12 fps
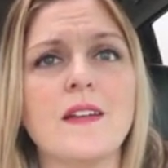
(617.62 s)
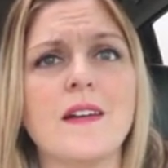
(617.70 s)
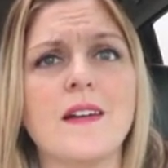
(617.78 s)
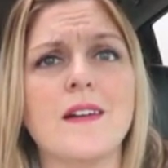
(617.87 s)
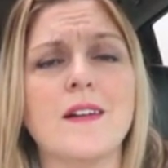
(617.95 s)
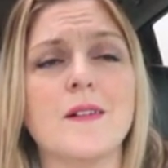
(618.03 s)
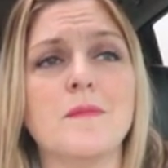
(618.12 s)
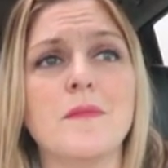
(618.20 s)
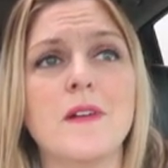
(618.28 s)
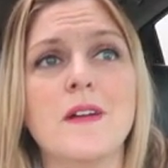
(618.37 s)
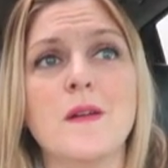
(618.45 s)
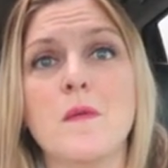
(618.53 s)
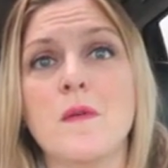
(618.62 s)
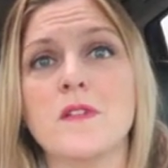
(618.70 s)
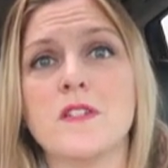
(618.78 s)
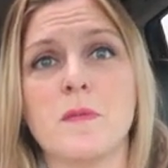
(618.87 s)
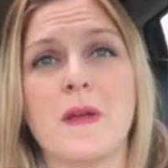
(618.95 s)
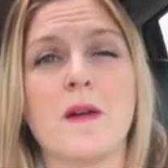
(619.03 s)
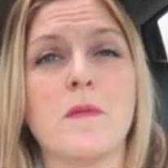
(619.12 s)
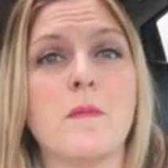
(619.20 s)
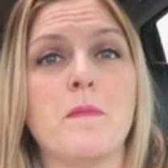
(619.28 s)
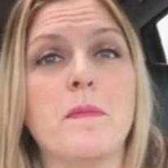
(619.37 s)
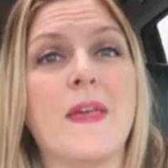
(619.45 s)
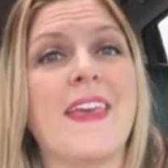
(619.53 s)
um, to become a
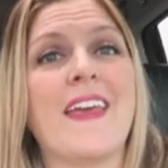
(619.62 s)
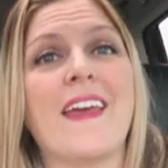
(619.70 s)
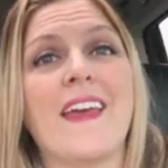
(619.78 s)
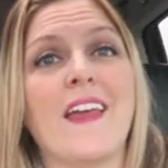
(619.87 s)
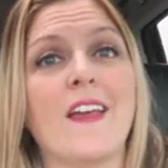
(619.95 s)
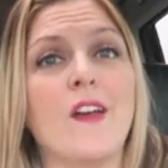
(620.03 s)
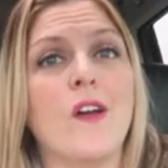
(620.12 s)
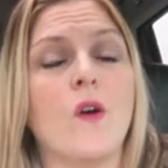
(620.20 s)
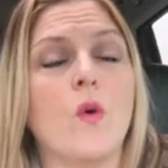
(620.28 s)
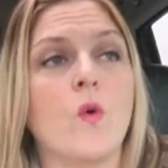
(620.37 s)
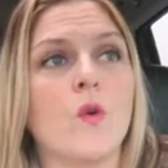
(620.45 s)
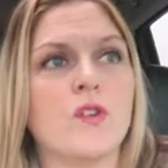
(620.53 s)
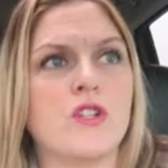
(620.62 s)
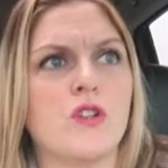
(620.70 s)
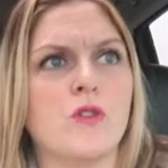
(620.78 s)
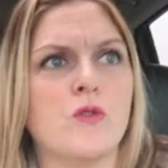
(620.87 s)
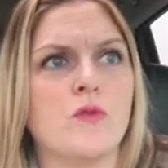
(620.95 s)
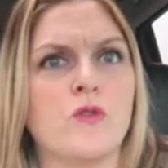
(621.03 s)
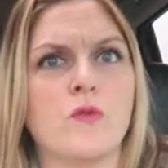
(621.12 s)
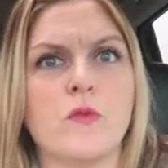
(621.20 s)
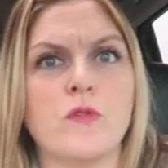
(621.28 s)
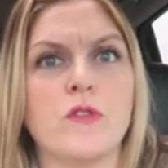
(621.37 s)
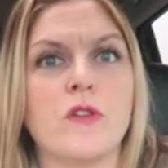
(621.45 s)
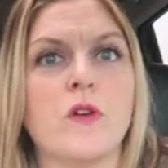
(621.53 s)
P A or to
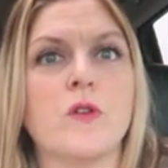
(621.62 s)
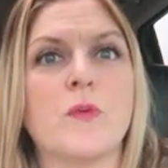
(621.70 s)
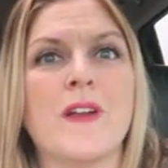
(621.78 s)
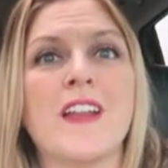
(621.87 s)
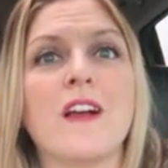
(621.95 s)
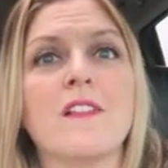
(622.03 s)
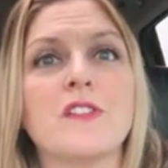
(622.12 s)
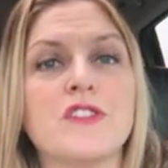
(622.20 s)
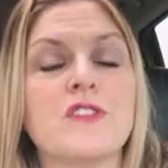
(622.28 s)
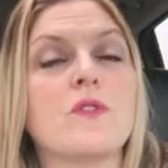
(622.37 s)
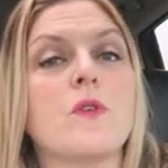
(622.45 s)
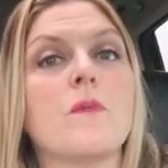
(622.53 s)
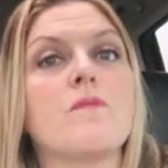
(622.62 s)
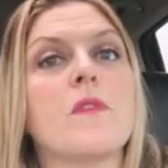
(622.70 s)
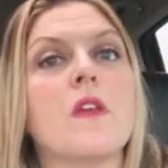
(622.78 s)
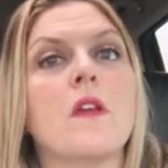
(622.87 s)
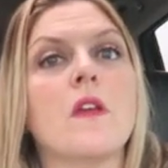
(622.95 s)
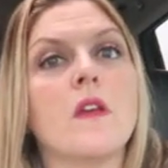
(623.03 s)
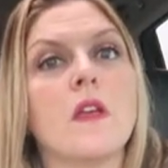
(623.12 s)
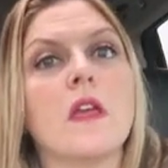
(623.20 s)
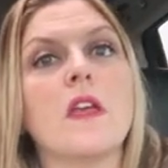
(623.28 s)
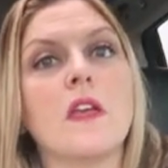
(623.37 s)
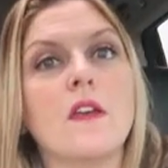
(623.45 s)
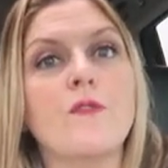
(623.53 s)
go to radiology school.
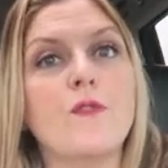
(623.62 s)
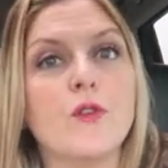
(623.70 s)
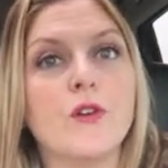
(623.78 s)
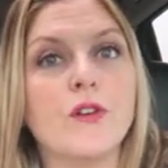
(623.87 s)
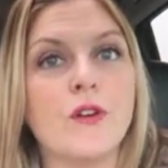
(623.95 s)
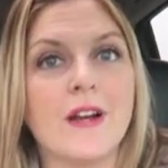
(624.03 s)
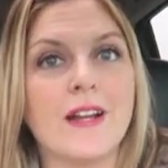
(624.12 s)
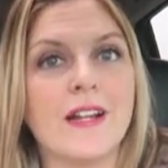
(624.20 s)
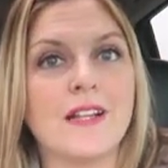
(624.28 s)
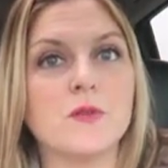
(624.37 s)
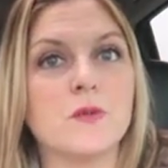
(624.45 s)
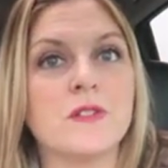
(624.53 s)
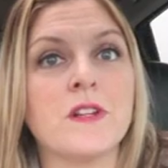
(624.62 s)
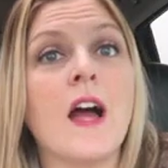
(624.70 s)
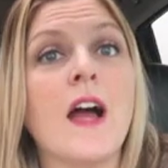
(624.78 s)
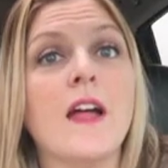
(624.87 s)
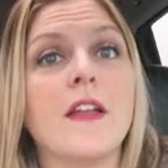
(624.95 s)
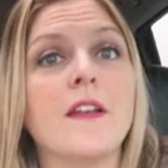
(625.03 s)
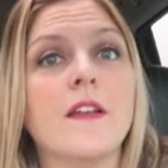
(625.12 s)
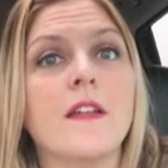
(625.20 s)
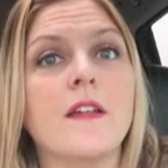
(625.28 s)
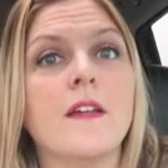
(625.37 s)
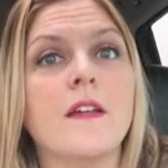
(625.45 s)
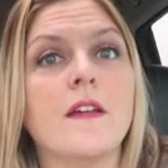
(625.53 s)
If your credits were not
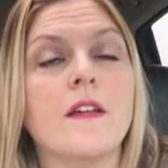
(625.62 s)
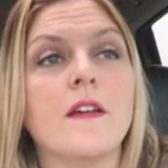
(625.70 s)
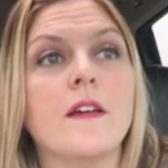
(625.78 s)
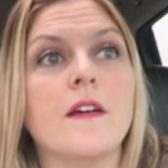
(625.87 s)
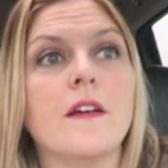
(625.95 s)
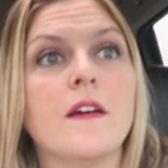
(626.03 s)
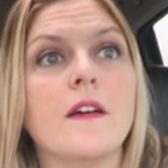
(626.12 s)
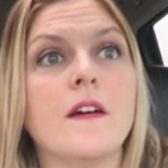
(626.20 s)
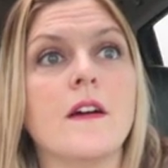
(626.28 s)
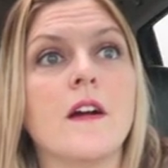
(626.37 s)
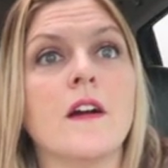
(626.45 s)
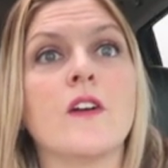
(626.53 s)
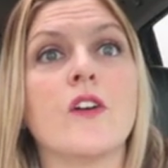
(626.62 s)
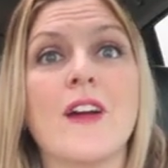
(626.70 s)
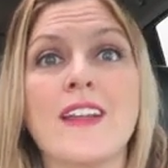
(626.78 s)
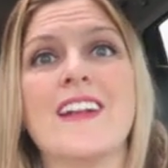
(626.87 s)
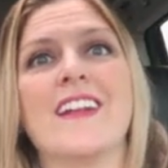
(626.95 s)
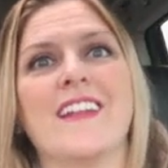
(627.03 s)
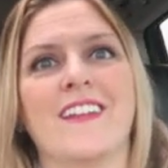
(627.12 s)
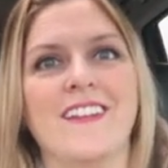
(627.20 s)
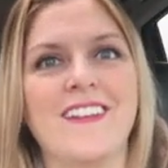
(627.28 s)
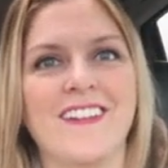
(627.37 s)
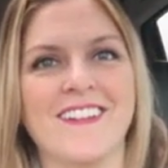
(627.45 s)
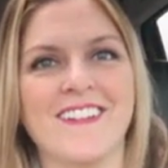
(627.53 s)
accredited,